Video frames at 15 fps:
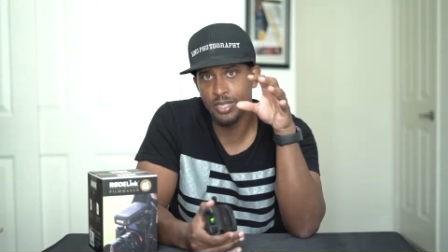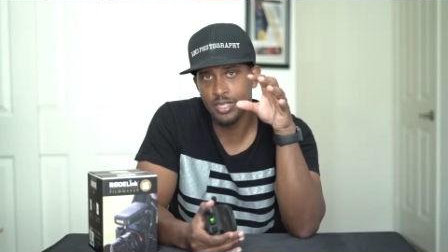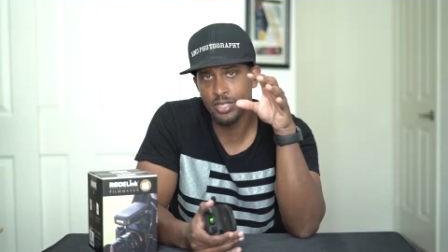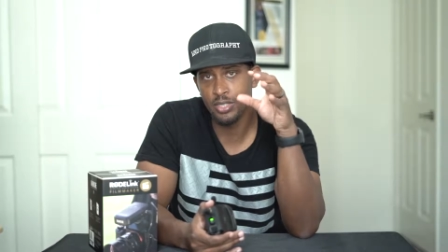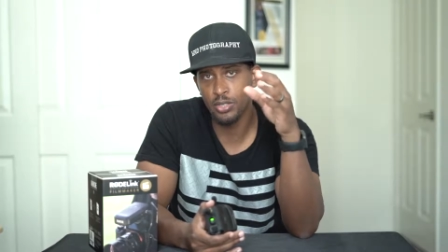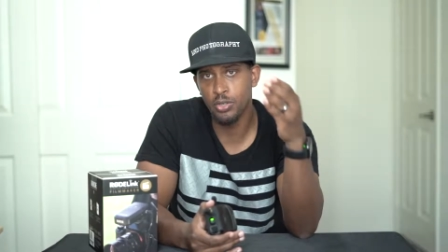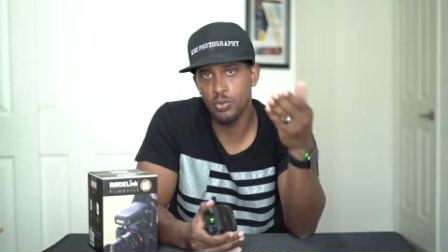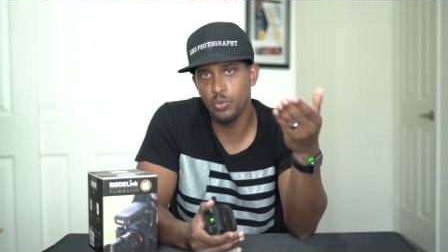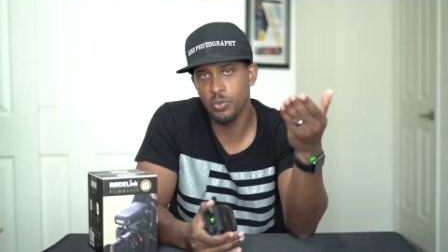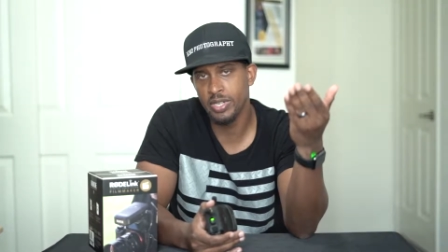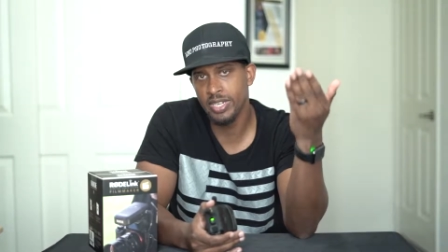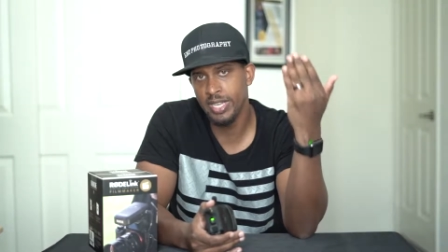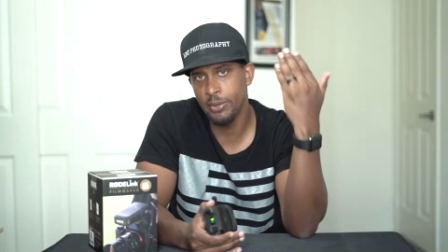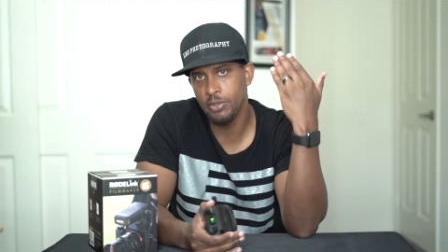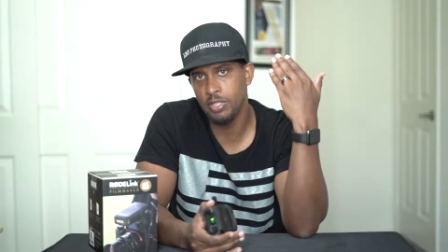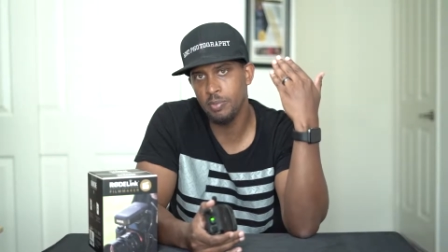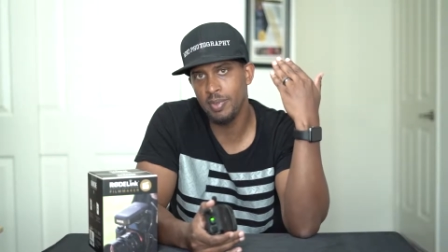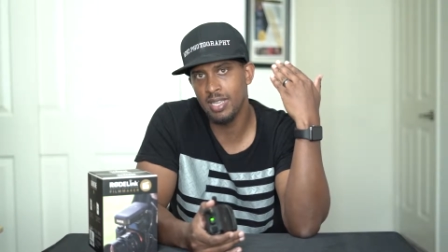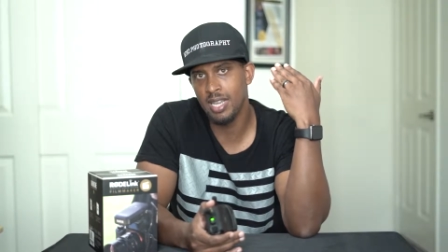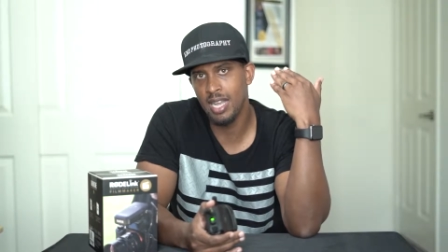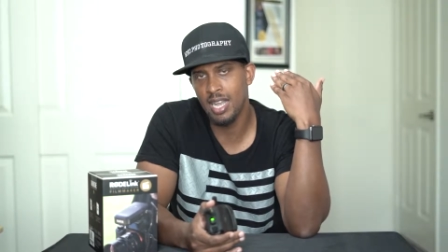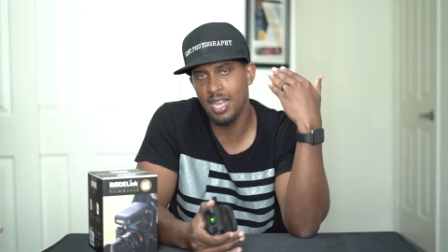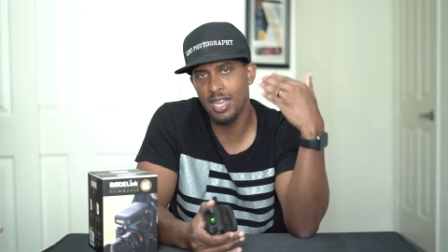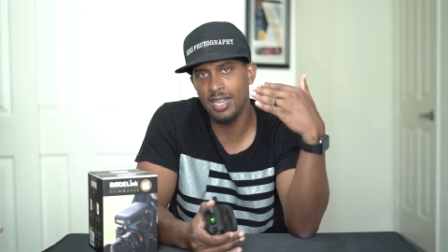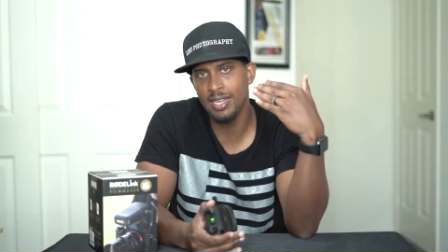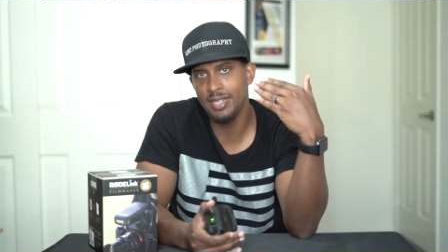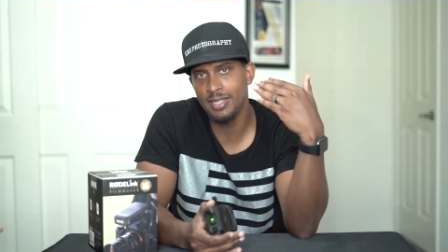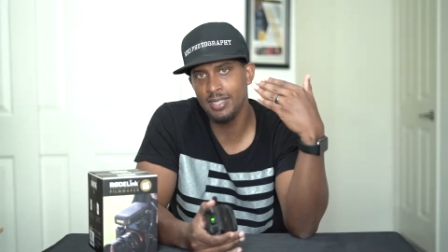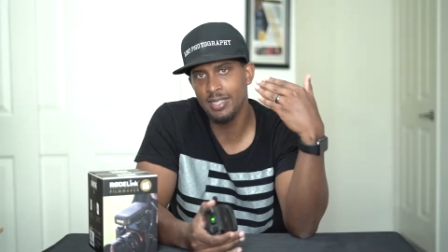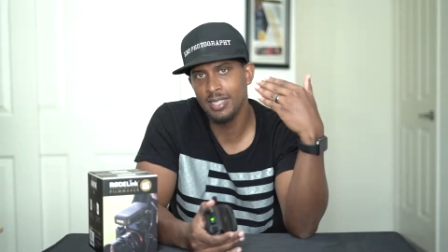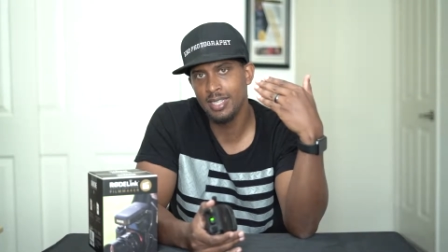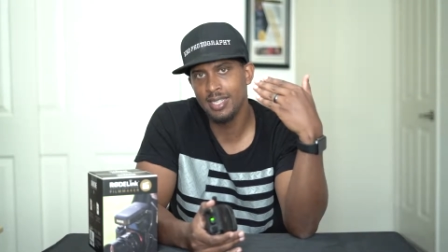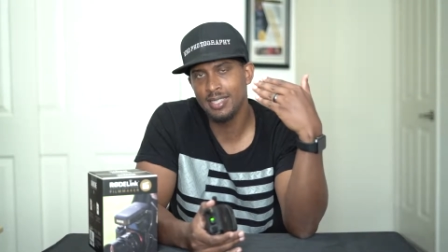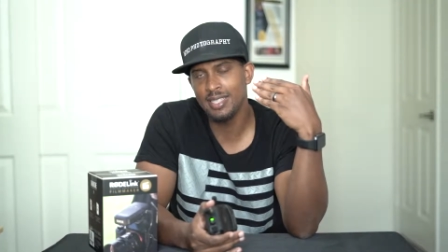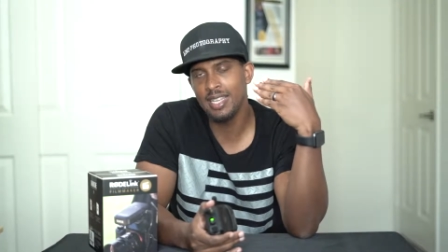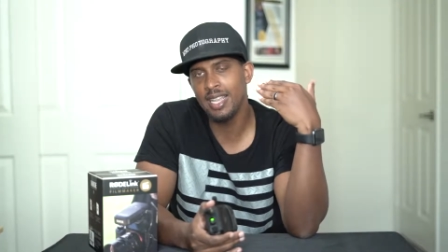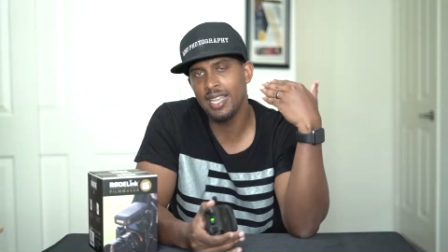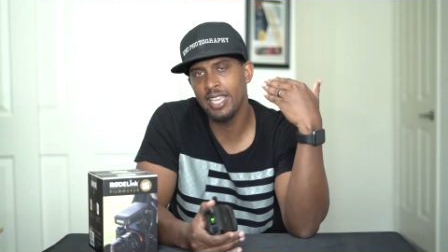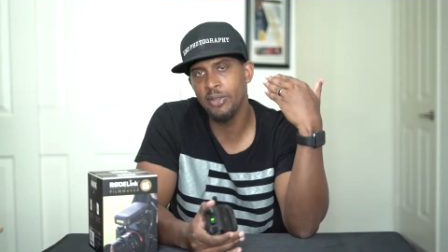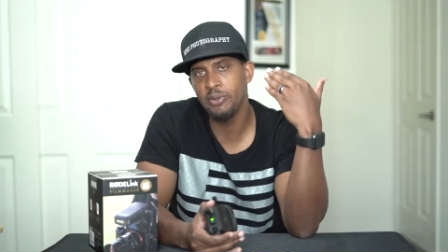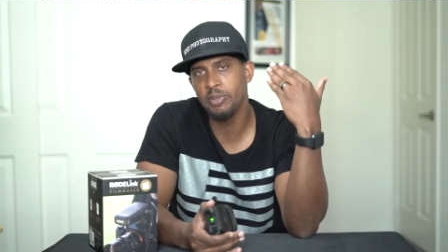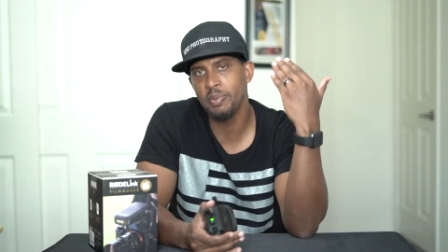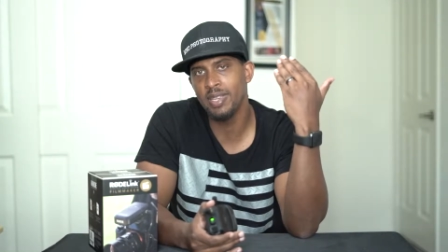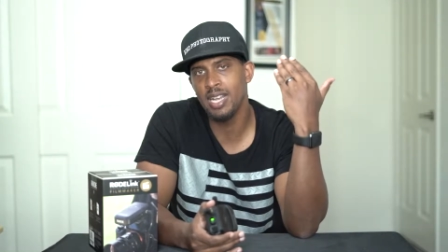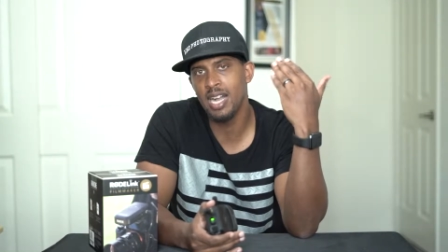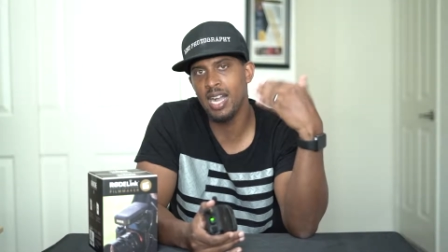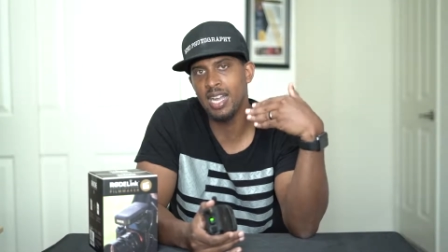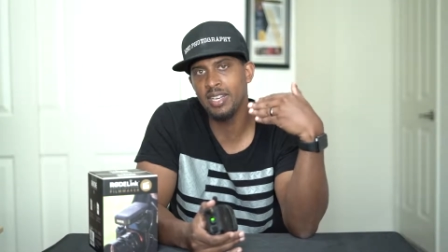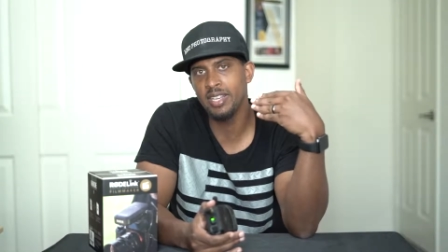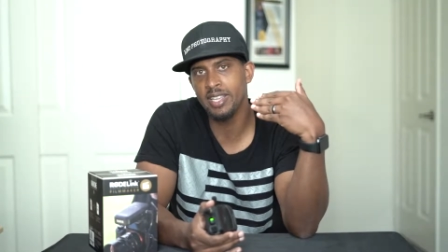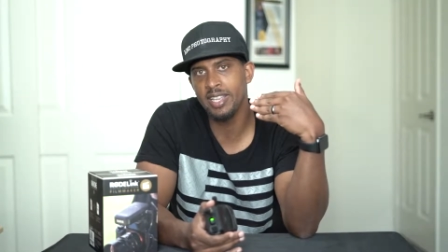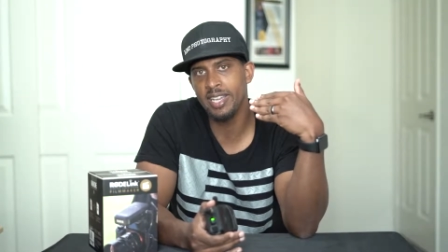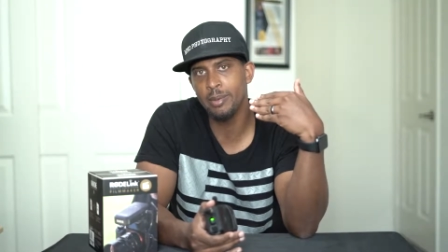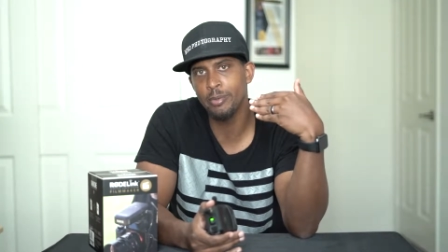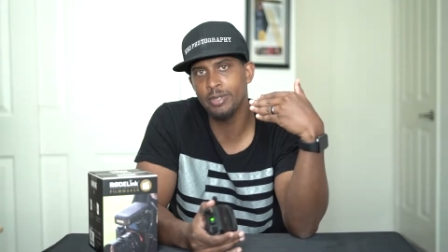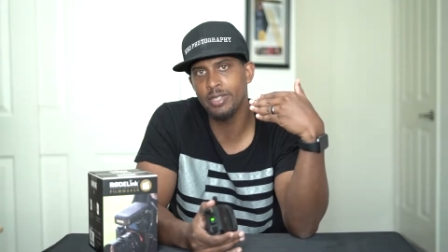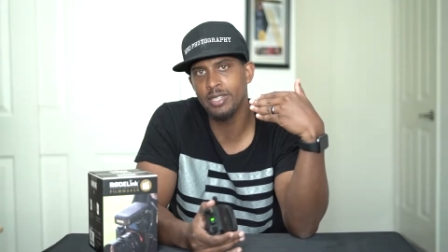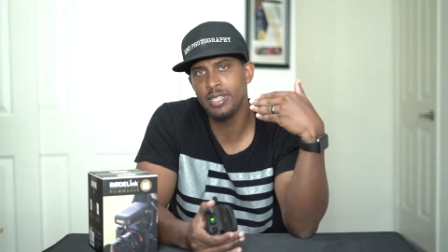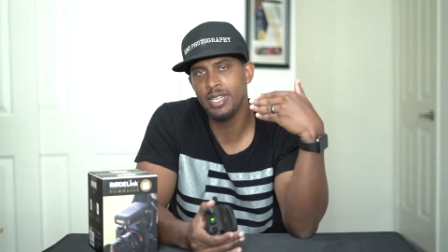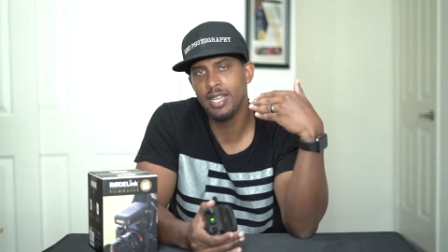So when he was behind, say like he was behind the camera,